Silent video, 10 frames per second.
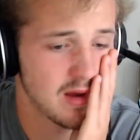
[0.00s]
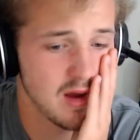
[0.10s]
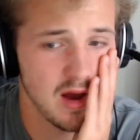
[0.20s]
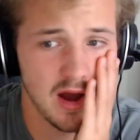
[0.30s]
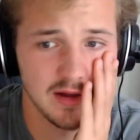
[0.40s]

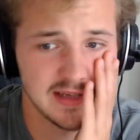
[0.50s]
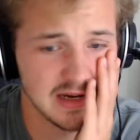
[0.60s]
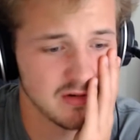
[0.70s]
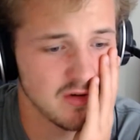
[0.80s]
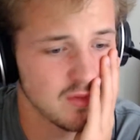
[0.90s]

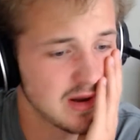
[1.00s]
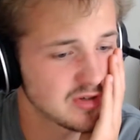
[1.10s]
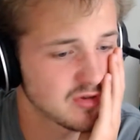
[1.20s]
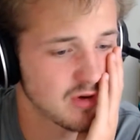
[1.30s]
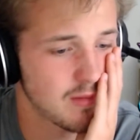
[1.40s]
Tangrowth, what
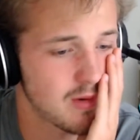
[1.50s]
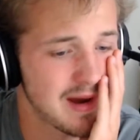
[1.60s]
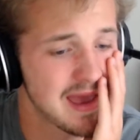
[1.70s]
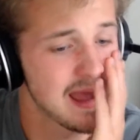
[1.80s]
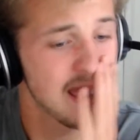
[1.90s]
else you throw my
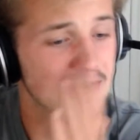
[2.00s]
way?